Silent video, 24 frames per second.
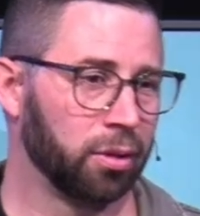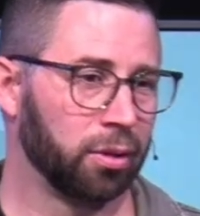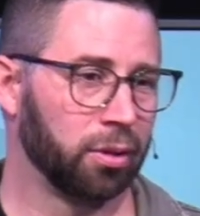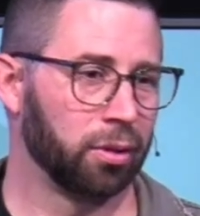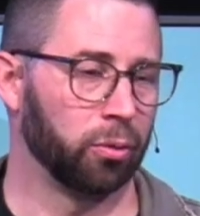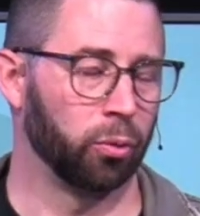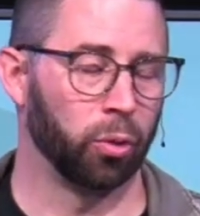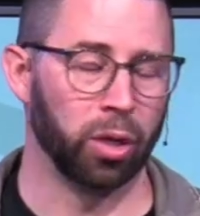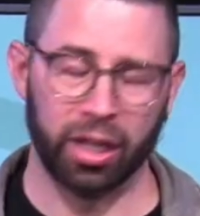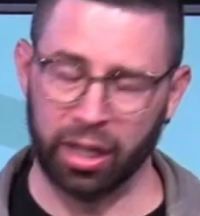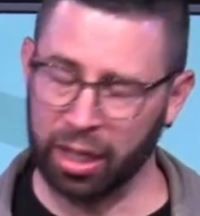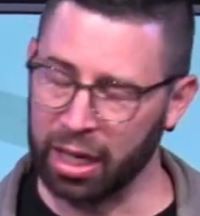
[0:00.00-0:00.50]

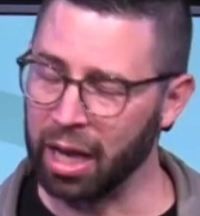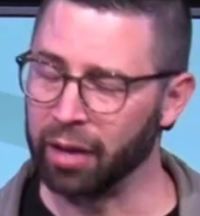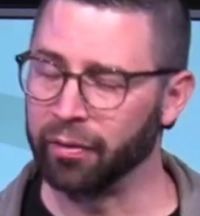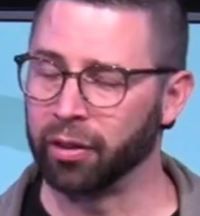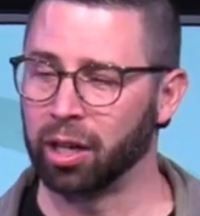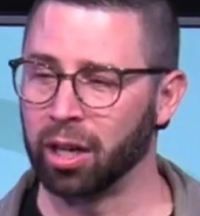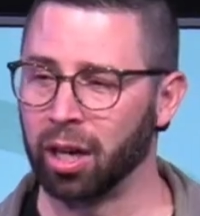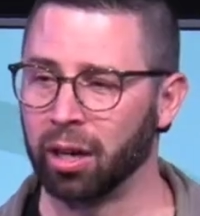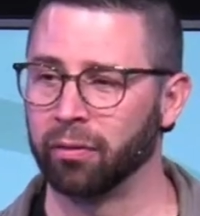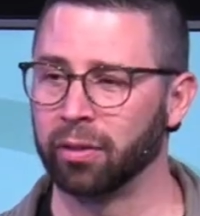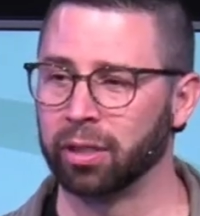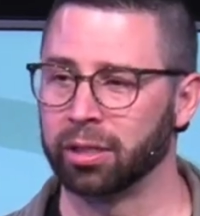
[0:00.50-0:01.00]
We need to have a
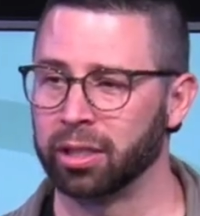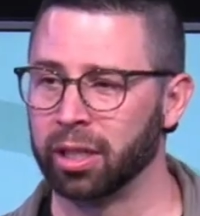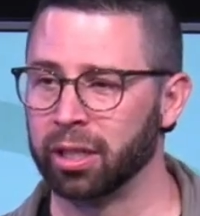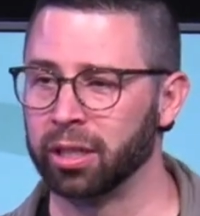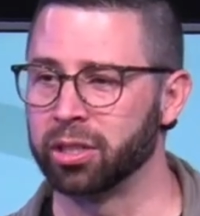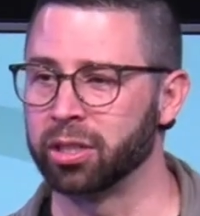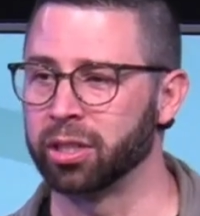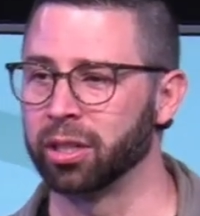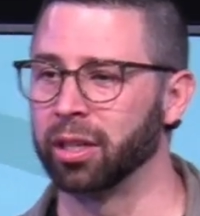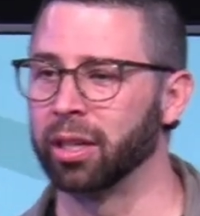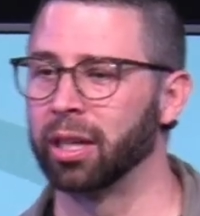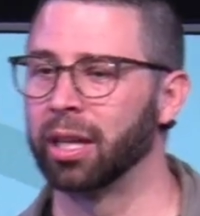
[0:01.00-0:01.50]

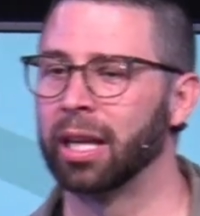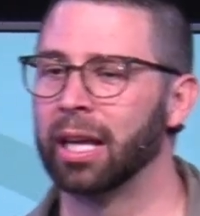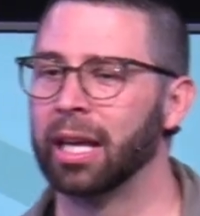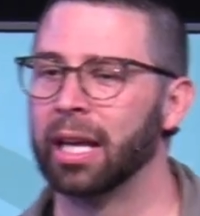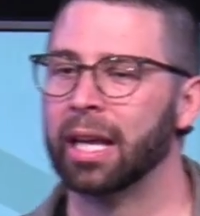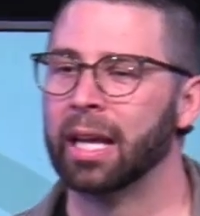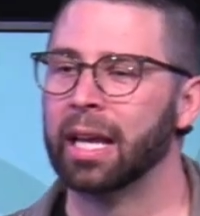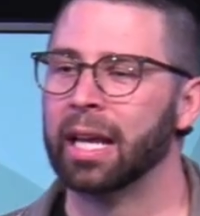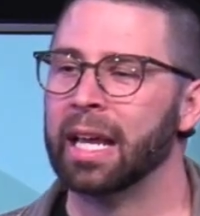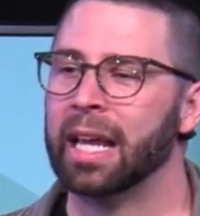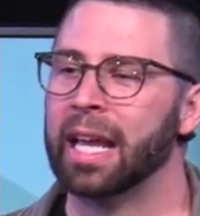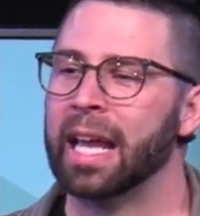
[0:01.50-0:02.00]
conversation.
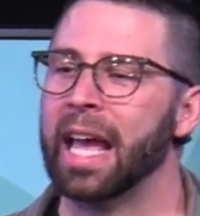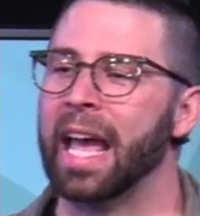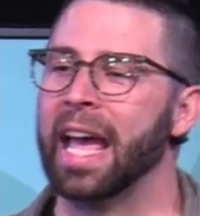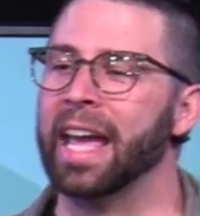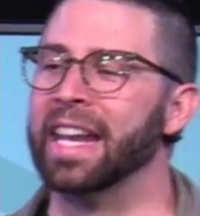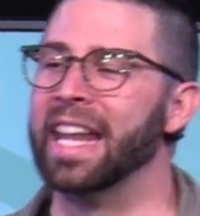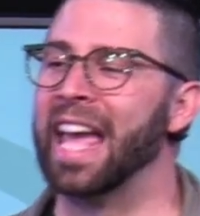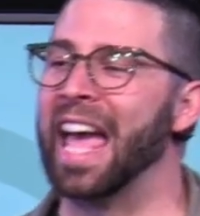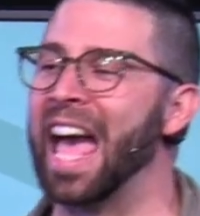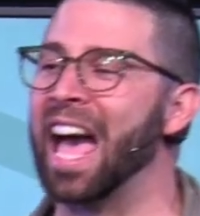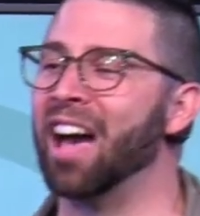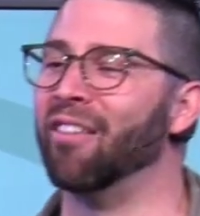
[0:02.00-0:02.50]
And
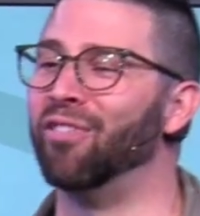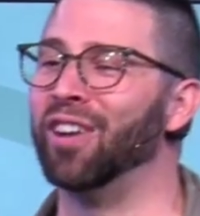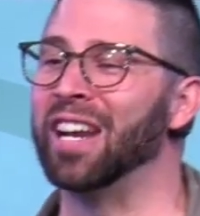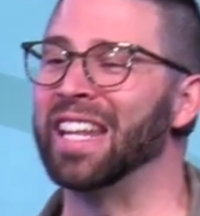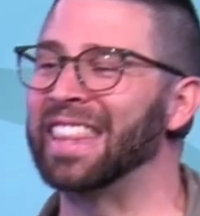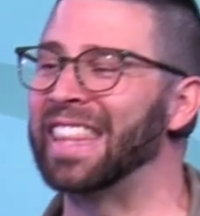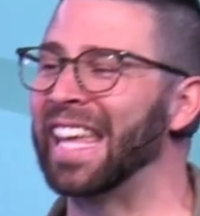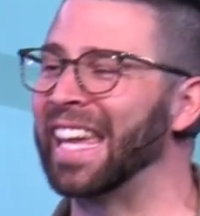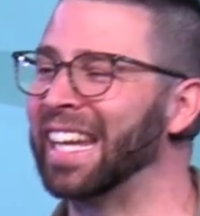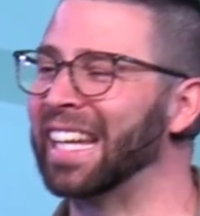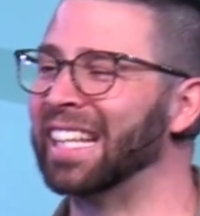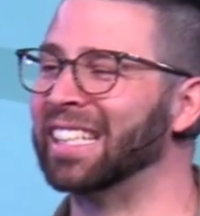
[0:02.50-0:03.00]

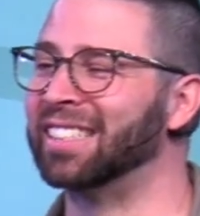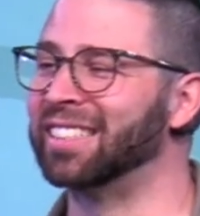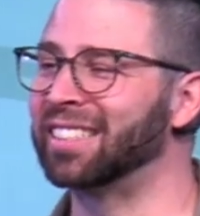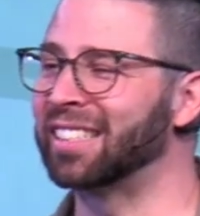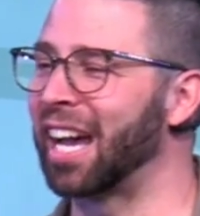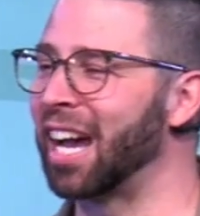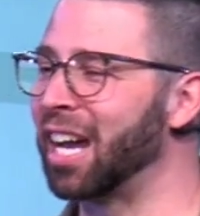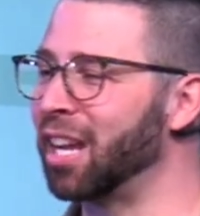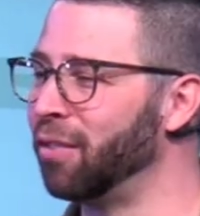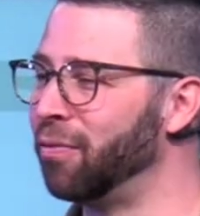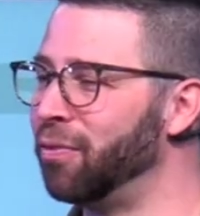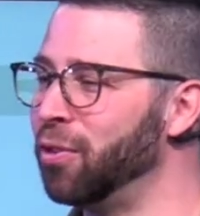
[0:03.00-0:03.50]
everything
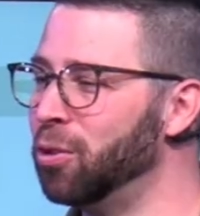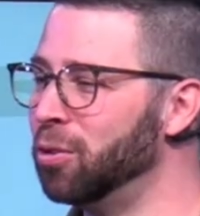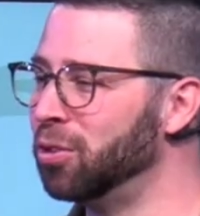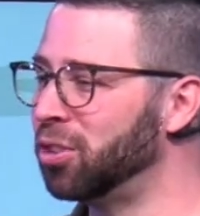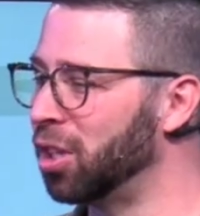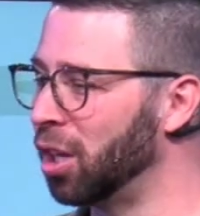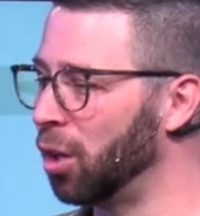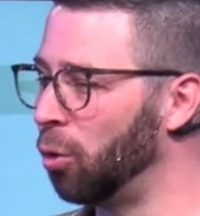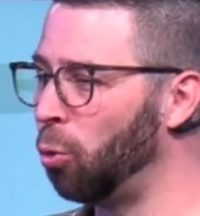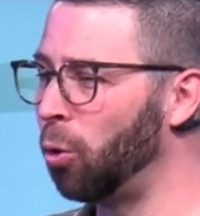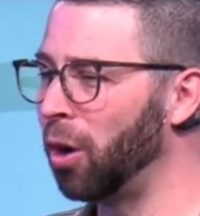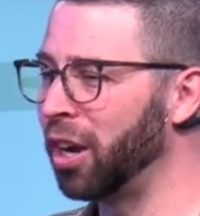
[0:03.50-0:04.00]
inside of you is
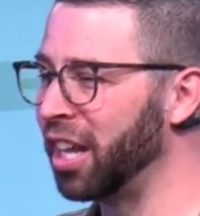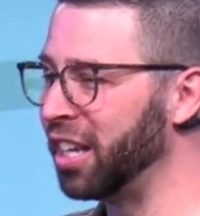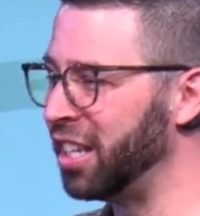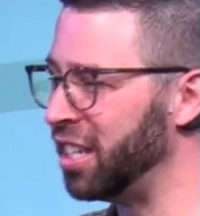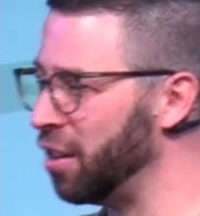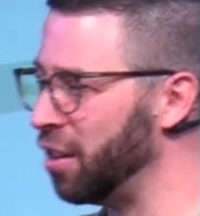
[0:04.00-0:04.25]
going to want to